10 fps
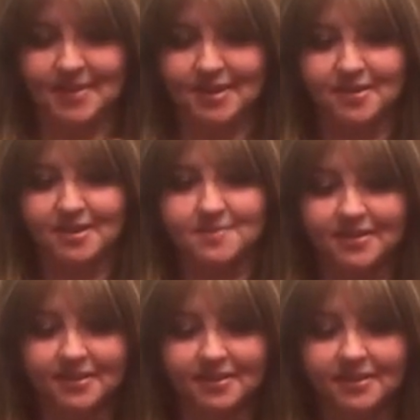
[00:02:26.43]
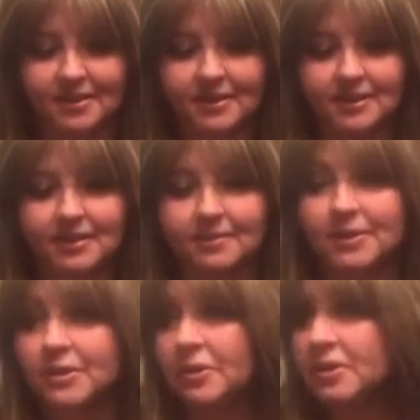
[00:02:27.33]
My grandmother,
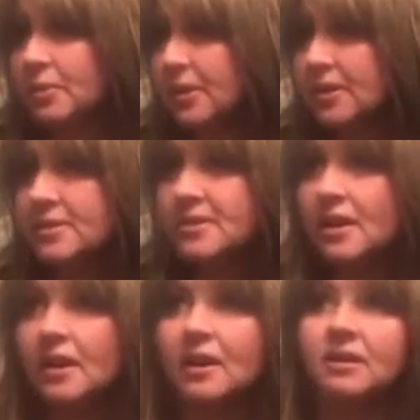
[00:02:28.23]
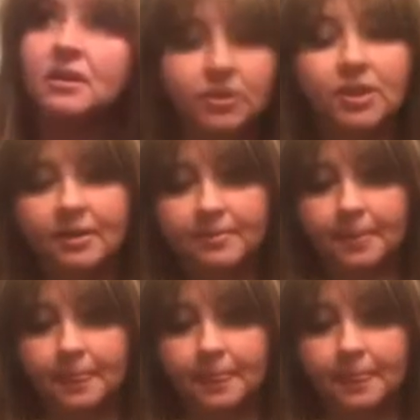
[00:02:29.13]
my Nonna Louisa. Yeah,